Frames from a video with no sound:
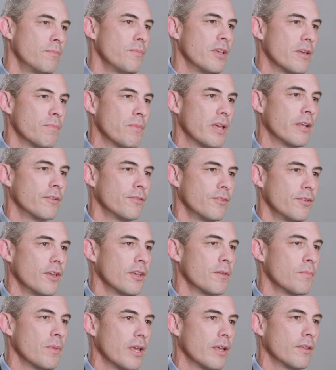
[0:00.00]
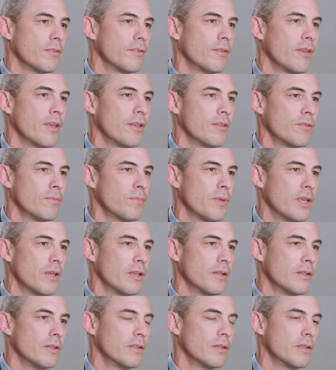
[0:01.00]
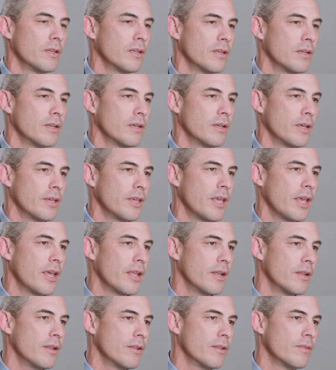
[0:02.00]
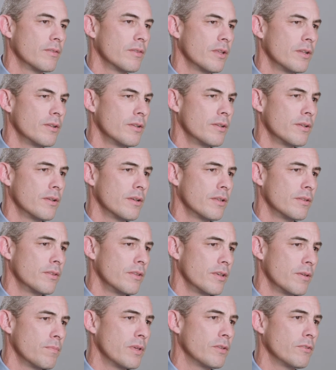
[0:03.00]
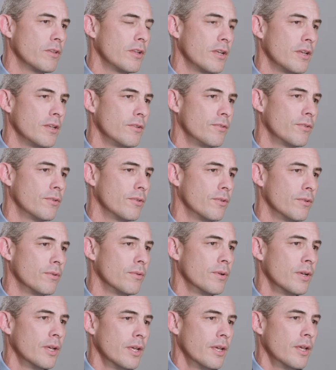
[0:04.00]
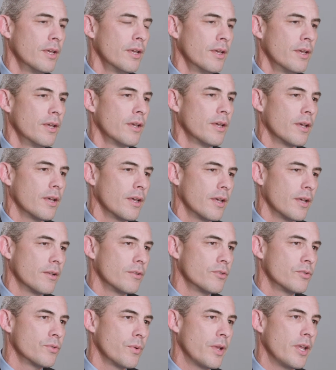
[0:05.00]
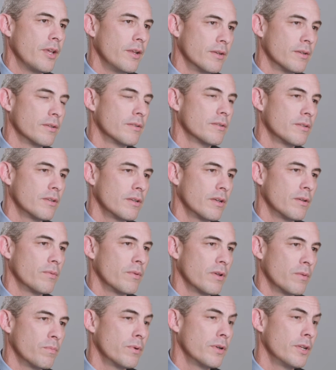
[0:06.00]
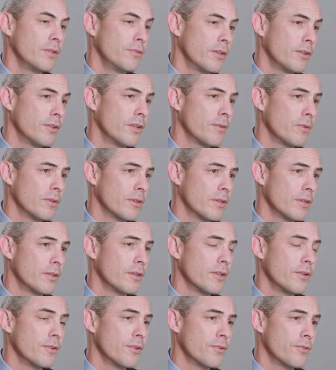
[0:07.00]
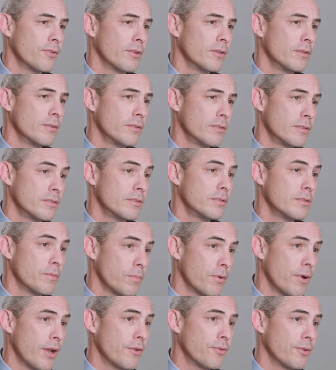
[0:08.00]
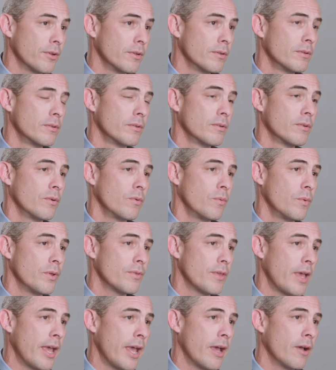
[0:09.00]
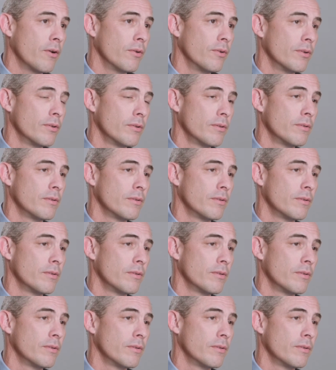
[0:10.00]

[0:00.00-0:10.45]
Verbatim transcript: me about TMS has been, uh, again, the, the ability to uh, treat a, a pretty significant condition, depression, without